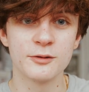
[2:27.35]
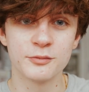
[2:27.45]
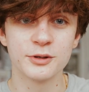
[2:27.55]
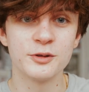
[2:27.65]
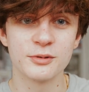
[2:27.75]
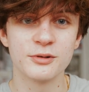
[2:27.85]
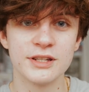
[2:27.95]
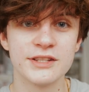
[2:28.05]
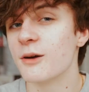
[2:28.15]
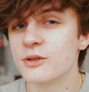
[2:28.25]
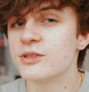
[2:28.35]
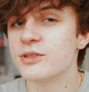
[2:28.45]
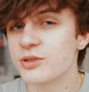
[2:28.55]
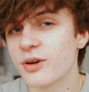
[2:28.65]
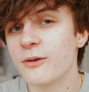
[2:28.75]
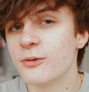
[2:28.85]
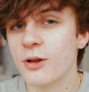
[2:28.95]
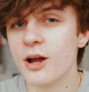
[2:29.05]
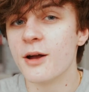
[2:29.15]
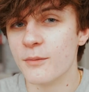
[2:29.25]
blueberries. I wanted to
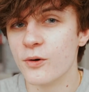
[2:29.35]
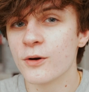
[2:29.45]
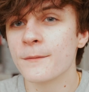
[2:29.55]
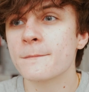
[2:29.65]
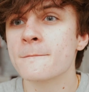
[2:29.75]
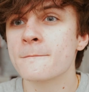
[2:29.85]
travel more.